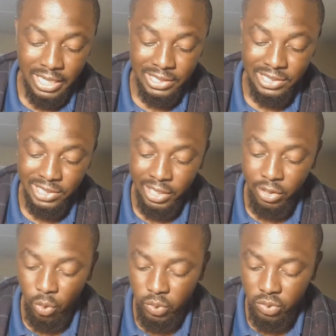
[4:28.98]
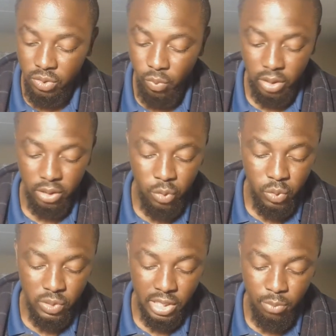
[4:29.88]
slick coat with
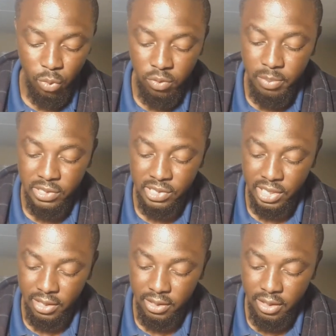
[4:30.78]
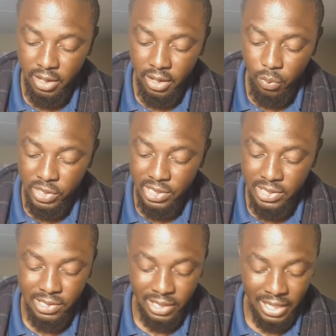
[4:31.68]
loose and movable skin, which
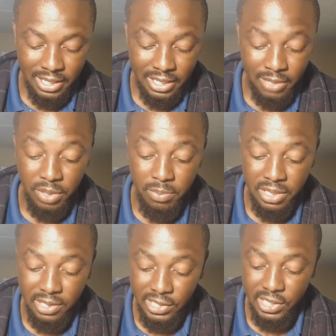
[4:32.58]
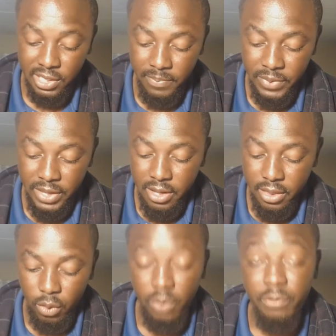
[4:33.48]
is red in pigmentation.
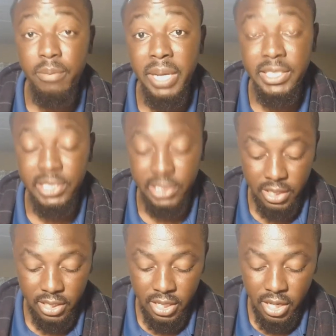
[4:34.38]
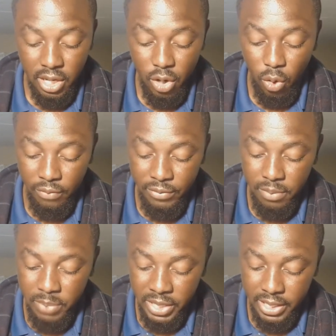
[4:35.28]
The conformation of
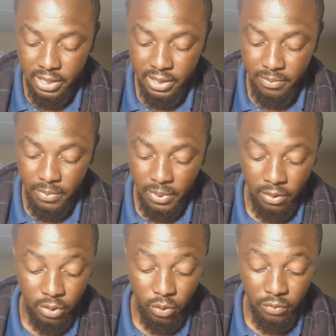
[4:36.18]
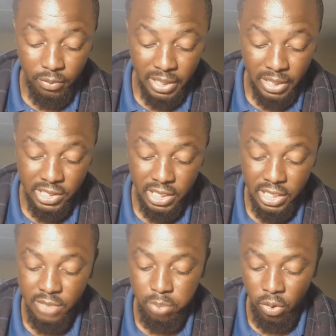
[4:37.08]
the breed,
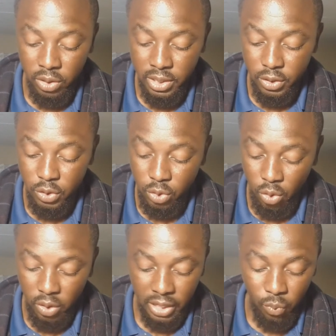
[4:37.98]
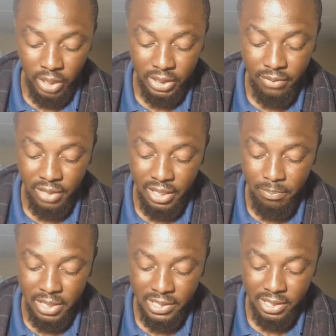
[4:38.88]
is broad, strong, and
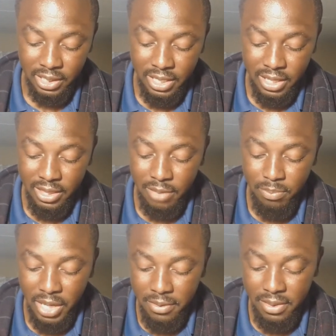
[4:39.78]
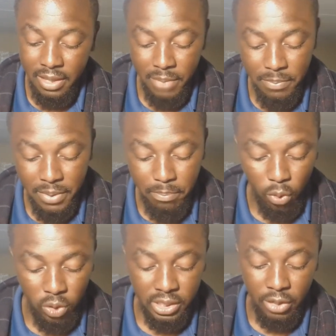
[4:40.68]
well-developed muscle that they may be
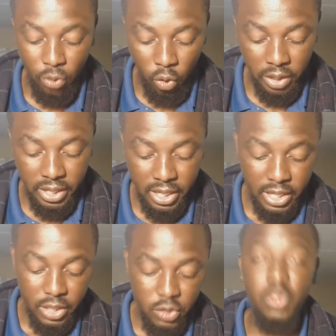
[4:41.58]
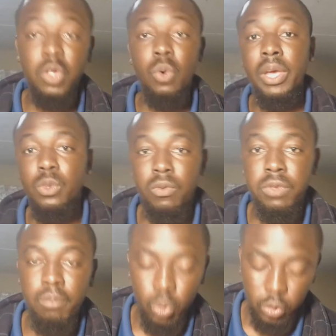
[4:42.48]
pawed and horned. So the weight of
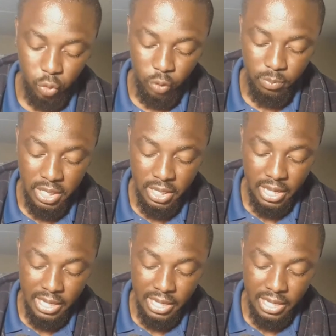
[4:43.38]
the bulls could be